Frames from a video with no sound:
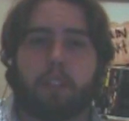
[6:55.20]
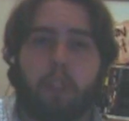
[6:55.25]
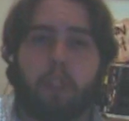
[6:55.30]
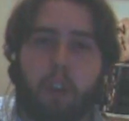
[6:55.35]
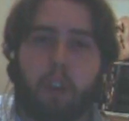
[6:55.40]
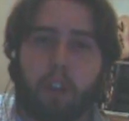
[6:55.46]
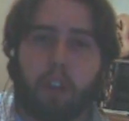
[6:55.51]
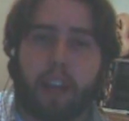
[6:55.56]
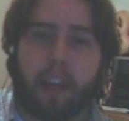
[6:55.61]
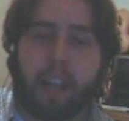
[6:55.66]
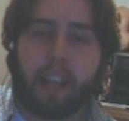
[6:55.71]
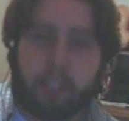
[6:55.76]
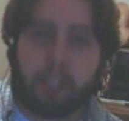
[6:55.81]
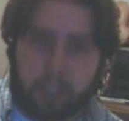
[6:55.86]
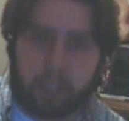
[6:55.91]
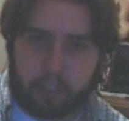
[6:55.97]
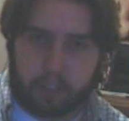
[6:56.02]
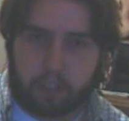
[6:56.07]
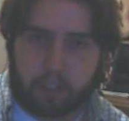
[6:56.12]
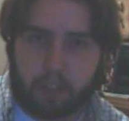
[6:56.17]
they're all
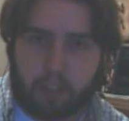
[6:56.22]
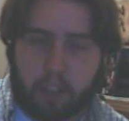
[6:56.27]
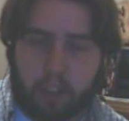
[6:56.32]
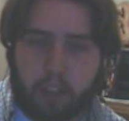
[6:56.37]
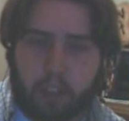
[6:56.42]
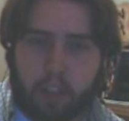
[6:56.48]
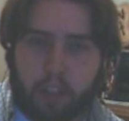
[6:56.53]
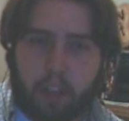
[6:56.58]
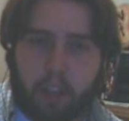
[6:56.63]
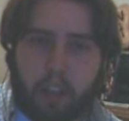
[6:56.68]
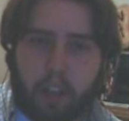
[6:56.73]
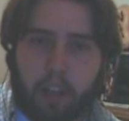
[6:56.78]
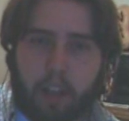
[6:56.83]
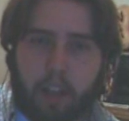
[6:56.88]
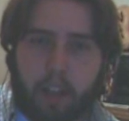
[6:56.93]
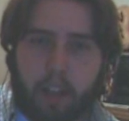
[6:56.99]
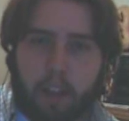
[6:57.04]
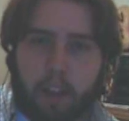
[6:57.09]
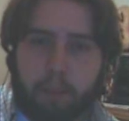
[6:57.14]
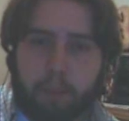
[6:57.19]
ancient.
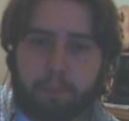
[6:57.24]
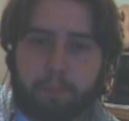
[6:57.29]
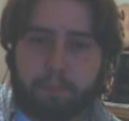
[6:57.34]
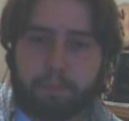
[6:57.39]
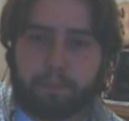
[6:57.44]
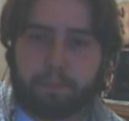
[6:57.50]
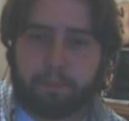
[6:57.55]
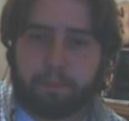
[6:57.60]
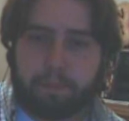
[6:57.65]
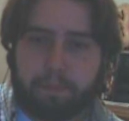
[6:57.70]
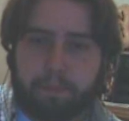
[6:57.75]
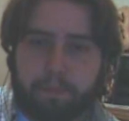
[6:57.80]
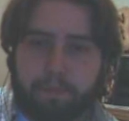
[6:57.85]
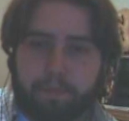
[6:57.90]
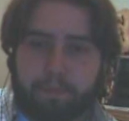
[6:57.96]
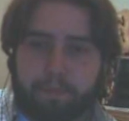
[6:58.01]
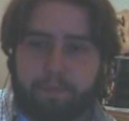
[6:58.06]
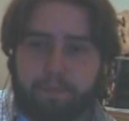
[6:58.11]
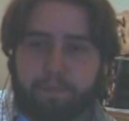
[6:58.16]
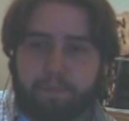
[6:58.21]
Um,
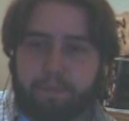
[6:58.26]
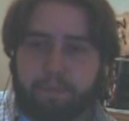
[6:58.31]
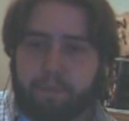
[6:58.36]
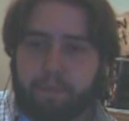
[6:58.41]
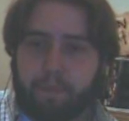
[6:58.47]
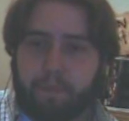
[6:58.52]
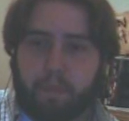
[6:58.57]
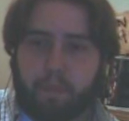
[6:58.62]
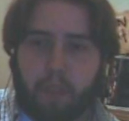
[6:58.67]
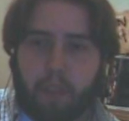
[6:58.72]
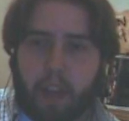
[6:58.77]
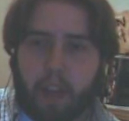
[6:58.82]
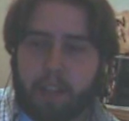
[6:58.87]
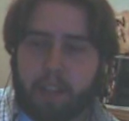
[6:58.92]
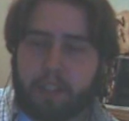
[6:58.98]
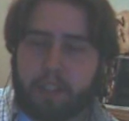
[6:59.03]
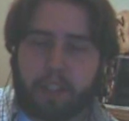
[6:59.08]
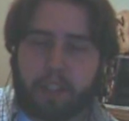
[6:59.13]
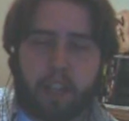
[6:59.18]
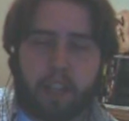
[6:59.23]
I
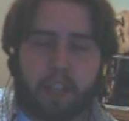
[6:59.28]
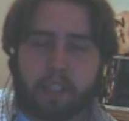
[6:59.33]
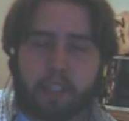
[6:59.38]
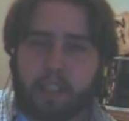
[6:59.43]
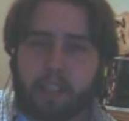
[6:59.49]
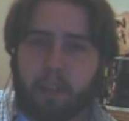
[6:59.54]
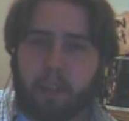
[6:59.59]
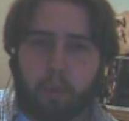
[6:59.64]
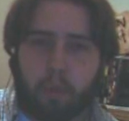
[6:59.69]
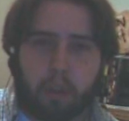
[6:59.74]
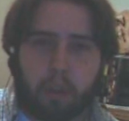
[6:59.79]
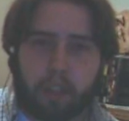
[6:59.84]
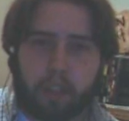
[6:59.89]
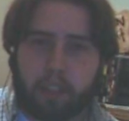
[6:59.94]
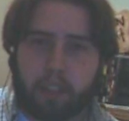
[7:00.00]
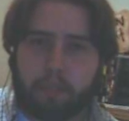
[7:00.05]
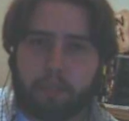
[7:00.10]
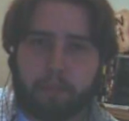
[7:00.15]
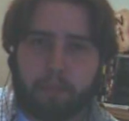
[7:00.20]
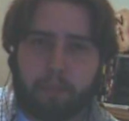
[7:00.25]
just can't see it
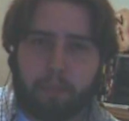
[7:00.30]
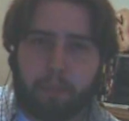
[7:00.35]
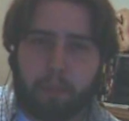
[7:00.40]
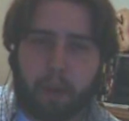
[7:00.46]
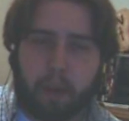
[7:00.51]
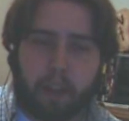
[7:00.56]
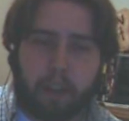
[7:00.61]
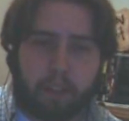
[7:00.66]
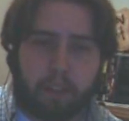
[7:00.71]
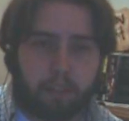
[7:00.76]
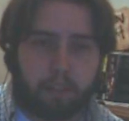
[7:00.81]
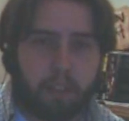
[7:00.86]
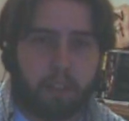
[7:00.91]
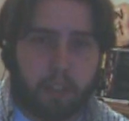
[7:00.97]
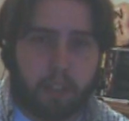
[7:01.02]
working. But